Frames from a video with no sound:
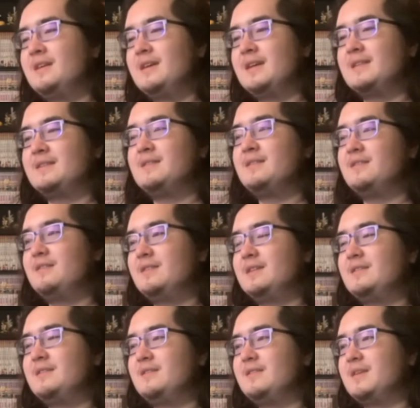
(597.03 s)
It's
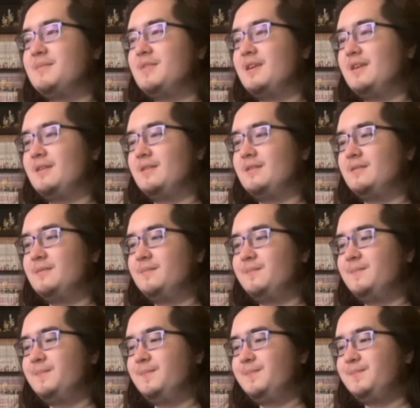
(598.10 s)
still something
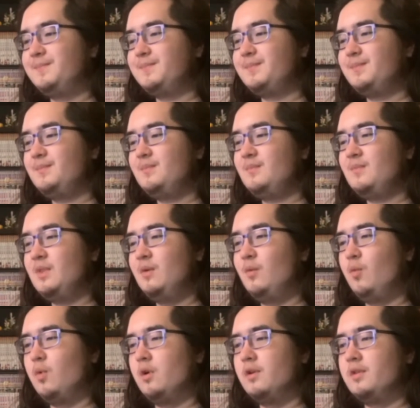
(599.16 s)

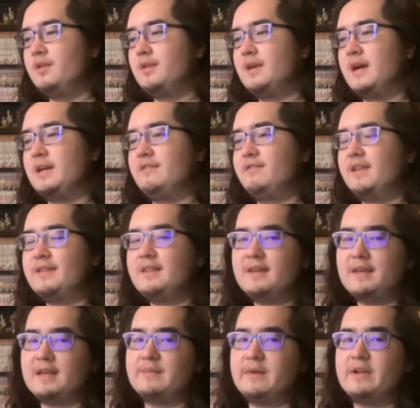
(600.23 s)
worth kind of like
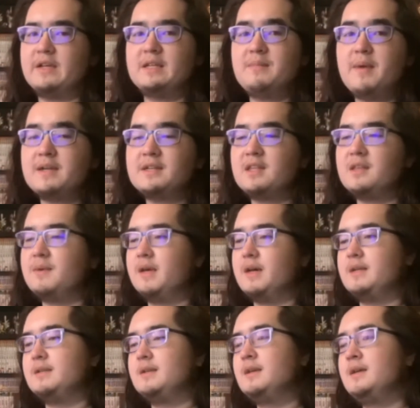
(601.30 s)
thinking about, especially
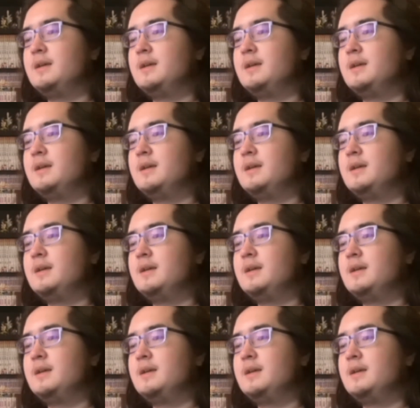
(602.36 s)
because,